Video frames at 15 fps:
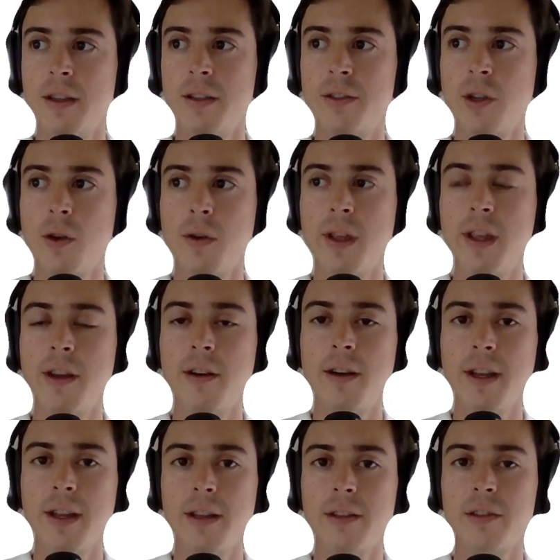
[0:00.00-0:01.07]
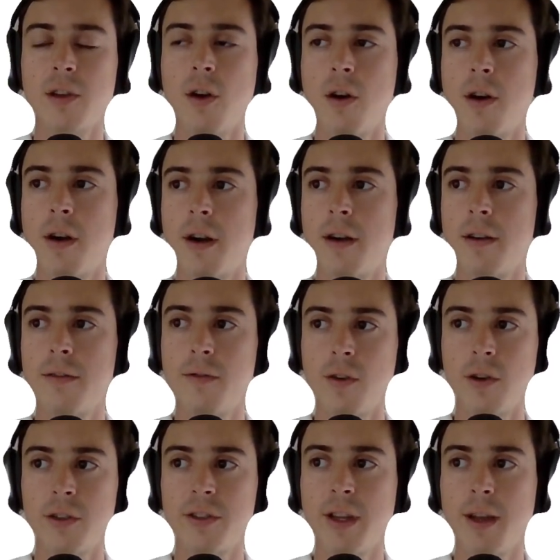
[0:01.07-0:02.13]
So here is our
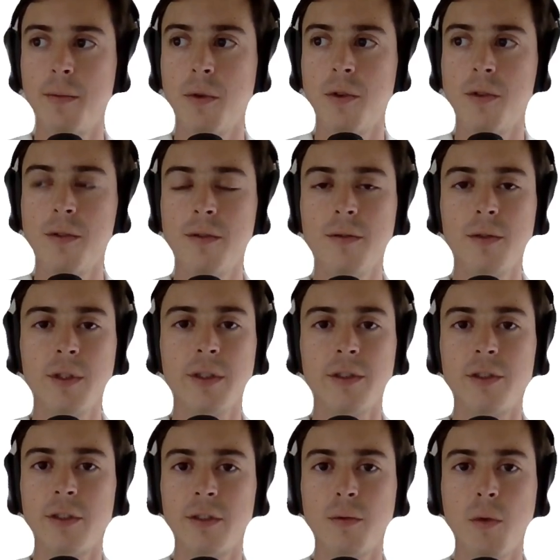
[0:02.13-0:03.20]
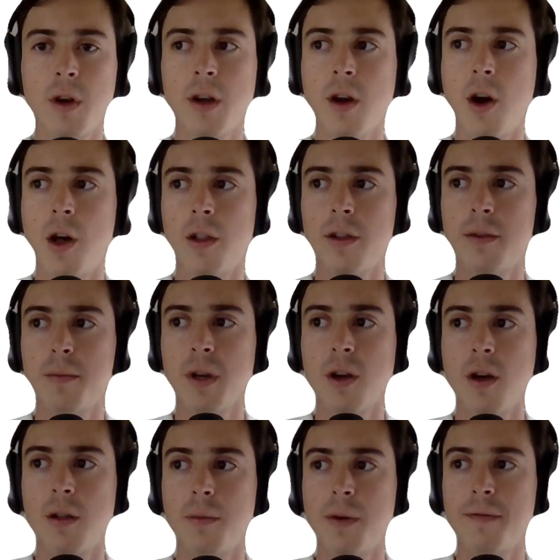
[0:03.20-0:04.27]
first table, which is just one column, a
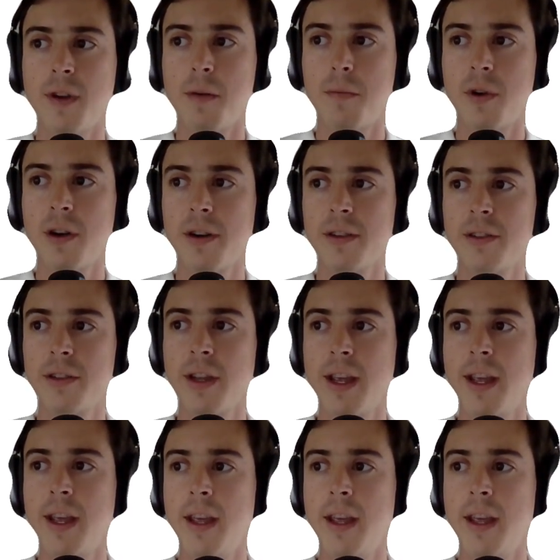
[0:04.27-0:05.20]
column of numbers.